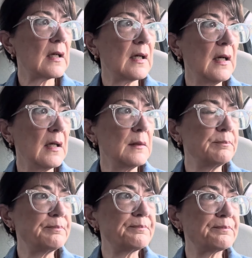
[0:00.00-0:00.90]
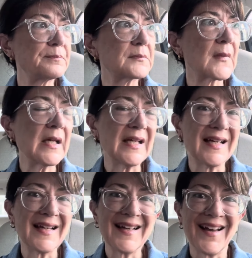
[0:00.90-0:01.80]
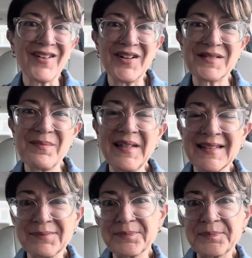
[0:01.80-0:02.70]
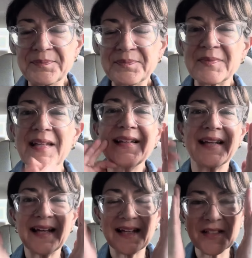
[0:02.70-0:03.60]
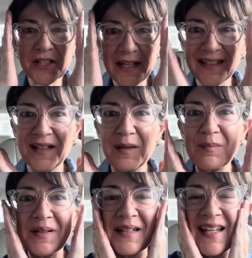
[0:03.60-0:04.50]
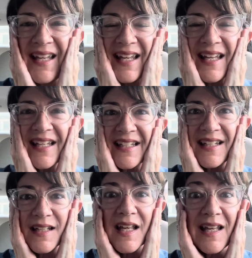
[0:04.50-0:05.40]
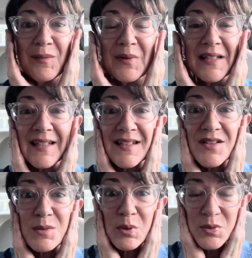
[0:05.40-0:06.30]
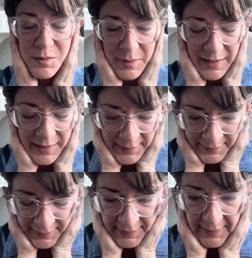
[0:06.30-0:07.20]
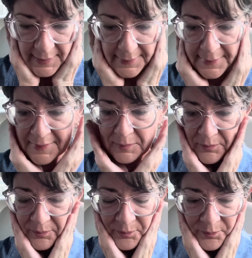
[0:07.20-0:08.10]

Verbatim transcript: um, I called him in and I got shaken up and he came in and spoke to me. Um,